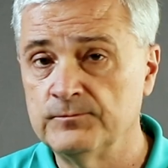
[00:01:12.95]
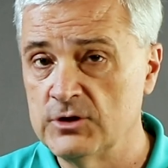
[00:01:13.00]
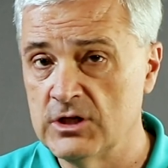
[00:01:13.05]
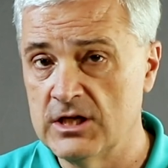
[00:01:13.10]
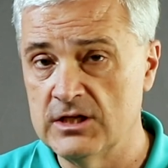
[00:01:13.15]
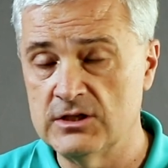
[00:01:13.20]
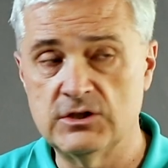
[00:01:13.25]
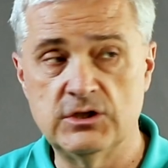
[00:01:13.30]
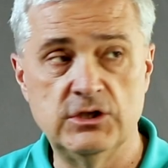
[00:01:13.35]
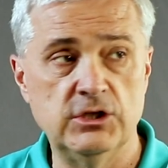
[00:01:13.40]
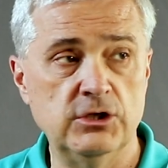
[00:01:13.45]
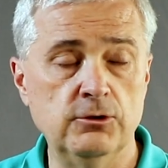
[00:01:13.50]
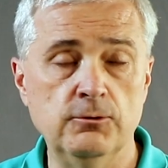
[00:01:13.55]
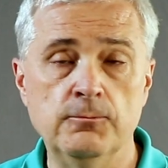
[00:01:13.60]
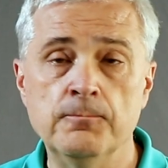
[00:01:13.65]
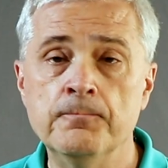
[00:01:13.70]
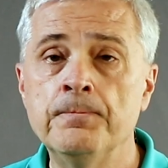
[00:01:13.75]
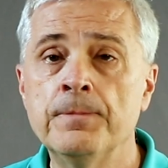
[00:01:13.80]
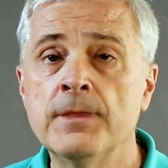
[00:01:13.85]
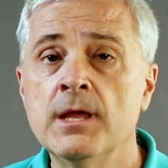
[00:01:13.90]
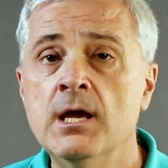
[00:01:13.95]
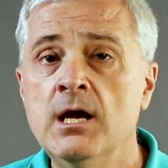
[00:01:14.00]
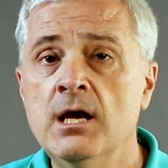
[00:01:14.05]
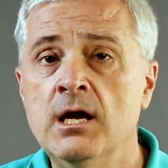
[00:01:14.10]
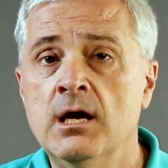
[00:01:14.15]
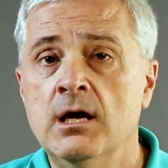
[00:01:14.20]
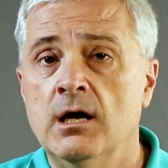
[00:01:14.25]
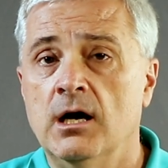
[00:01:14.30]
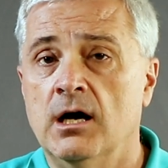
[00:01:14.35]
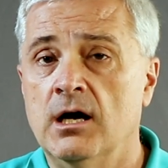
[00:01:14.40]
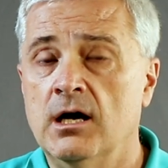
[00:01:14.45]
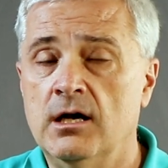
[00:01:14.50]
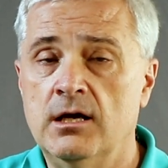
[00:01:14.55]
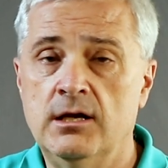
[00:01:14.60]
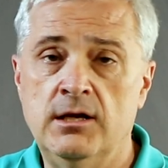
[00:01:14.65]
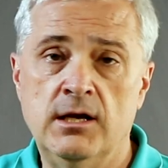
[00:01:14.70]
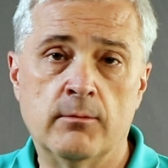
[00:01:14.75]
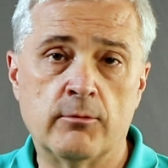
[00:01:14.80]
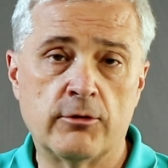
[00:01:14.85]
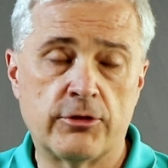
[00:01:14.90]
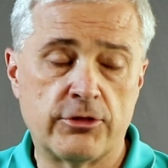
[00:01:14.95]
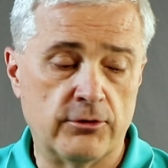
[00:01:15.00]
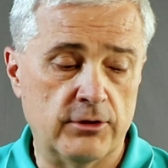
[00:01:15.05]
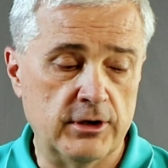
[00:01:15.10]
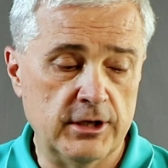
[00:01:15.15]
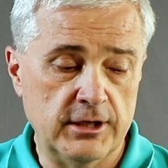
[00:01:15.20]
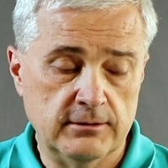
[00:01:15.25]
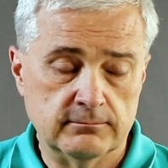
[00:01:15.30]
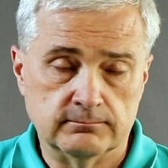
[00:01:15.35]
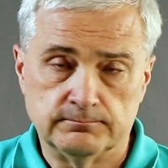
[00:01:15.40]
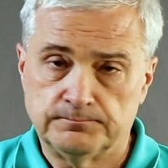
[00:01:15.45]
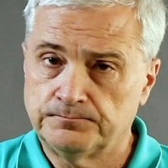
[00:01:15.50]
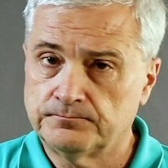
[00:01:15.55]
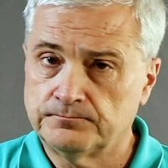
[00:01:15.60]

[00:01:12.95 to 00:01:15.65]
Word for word: So that's two. Uh, number three,